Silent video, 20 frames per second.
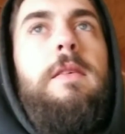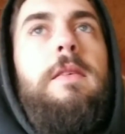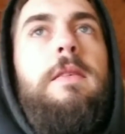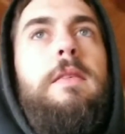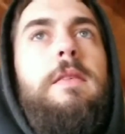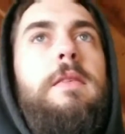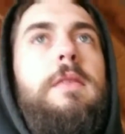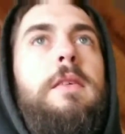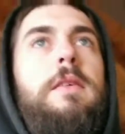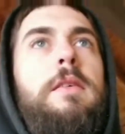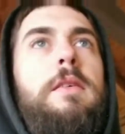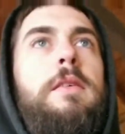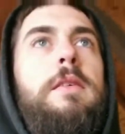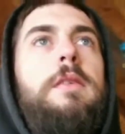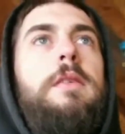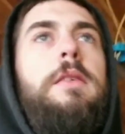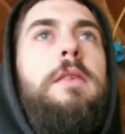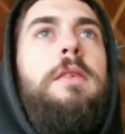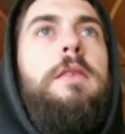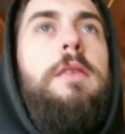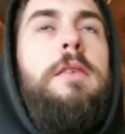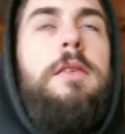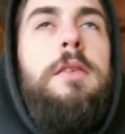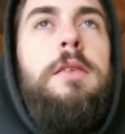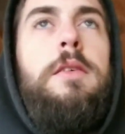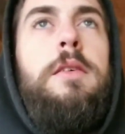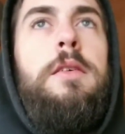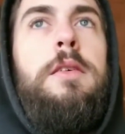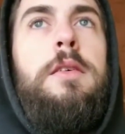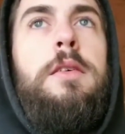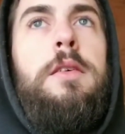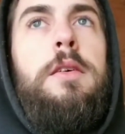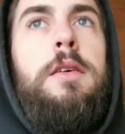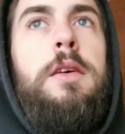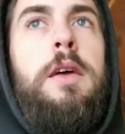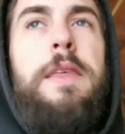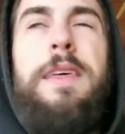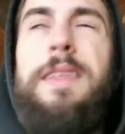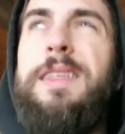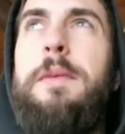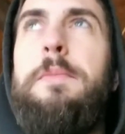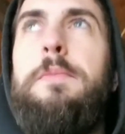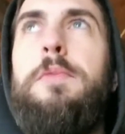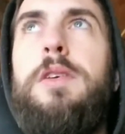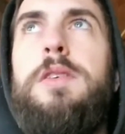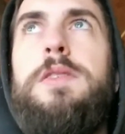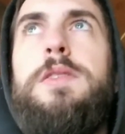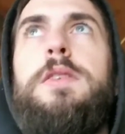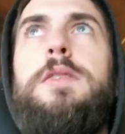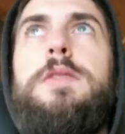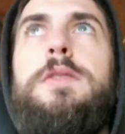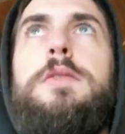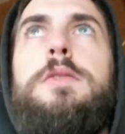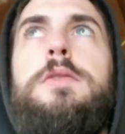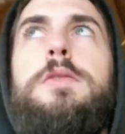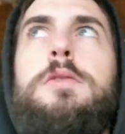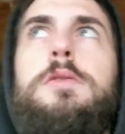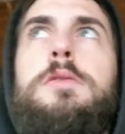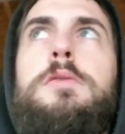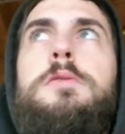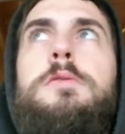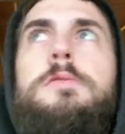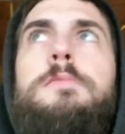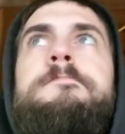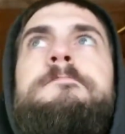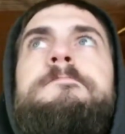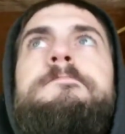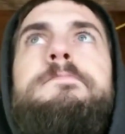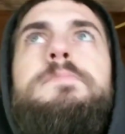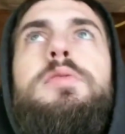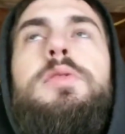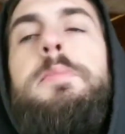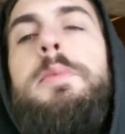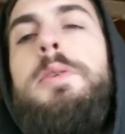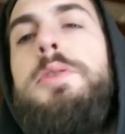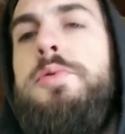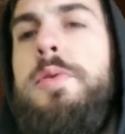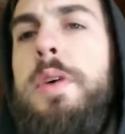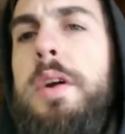I think that brings us to pretty much right now. I